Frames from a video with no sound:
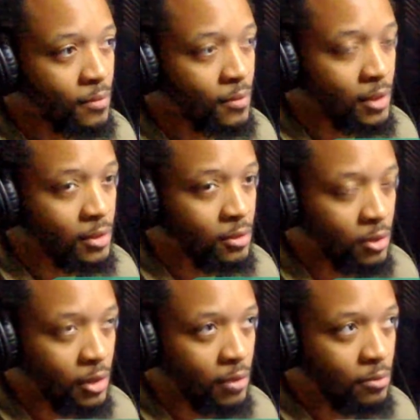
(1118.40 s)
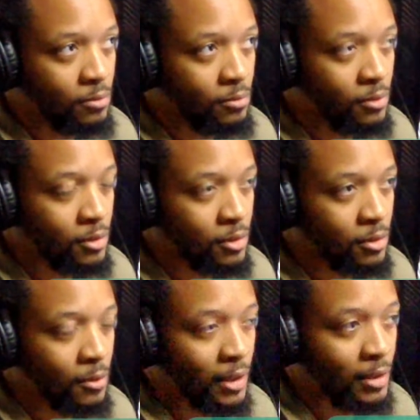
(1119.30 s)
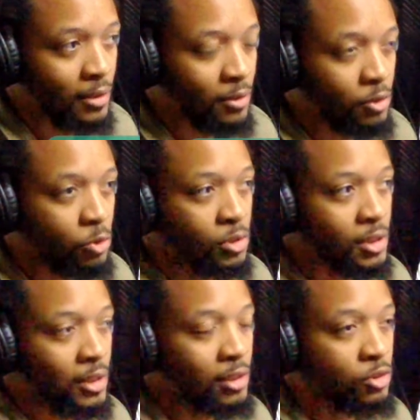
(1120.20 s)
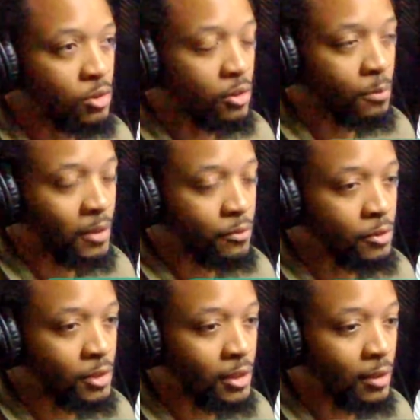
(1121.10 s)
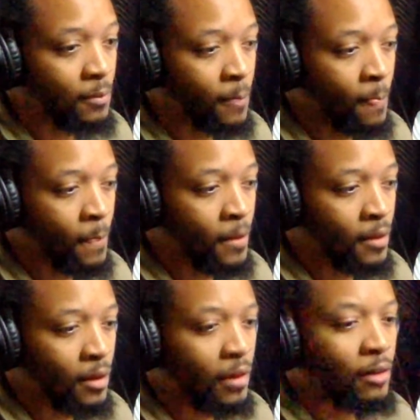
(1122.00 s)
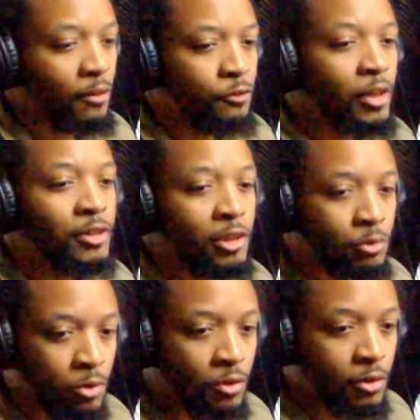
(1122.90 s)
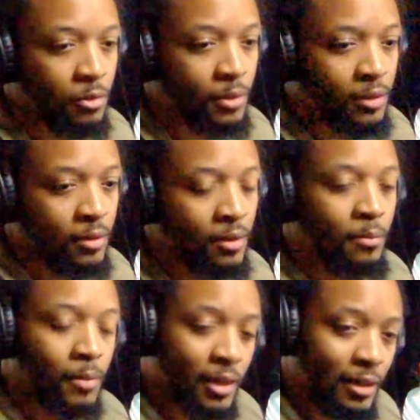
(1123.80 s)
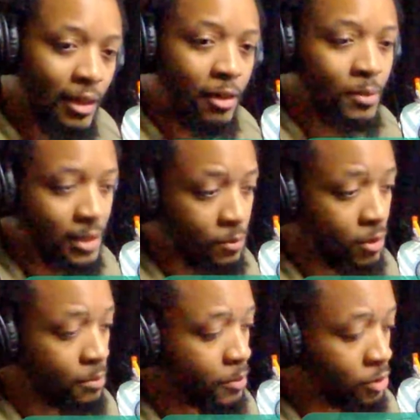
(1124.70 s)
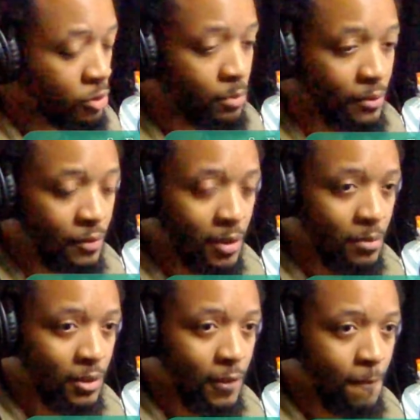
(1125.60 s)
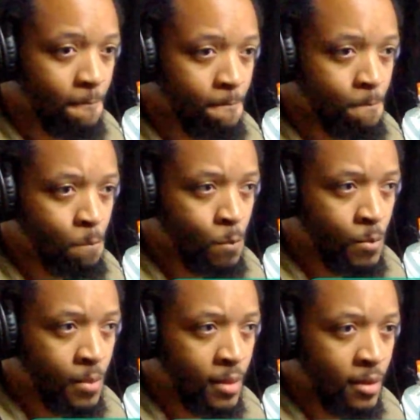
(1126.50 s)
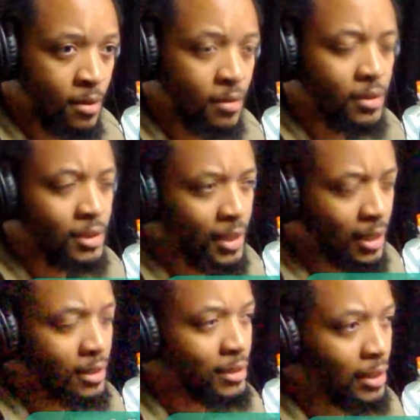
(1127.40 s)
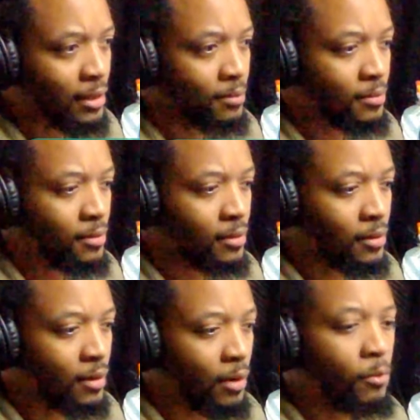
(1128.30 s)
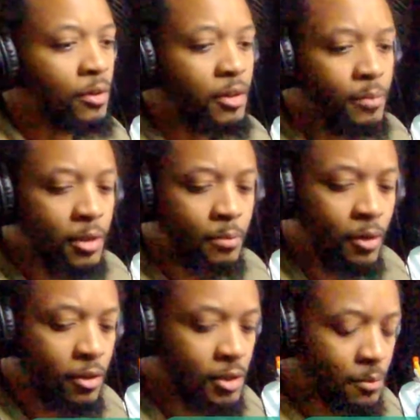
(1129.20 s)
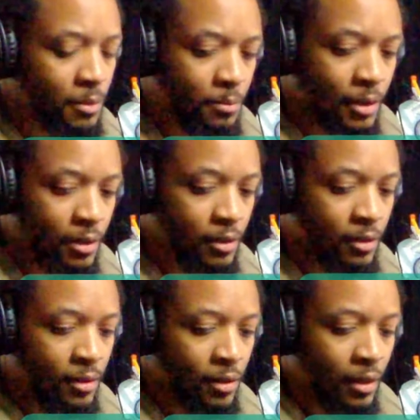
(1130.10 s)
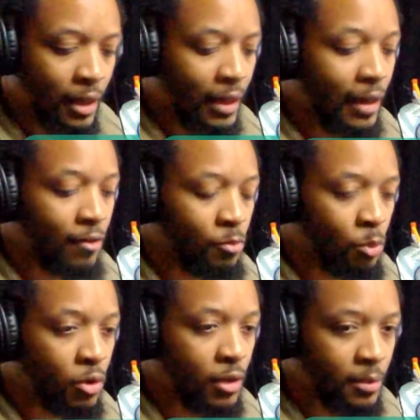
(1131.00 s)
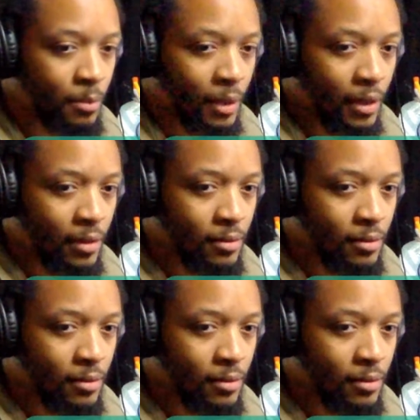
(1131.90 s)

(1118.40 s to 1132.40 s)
Let's go ahead and correct that. Towards the end of my first time, I felt it growing on me, but I got out because I wanted to preserve my family. The second time, I wanted to be a part of something bigger and have more impact.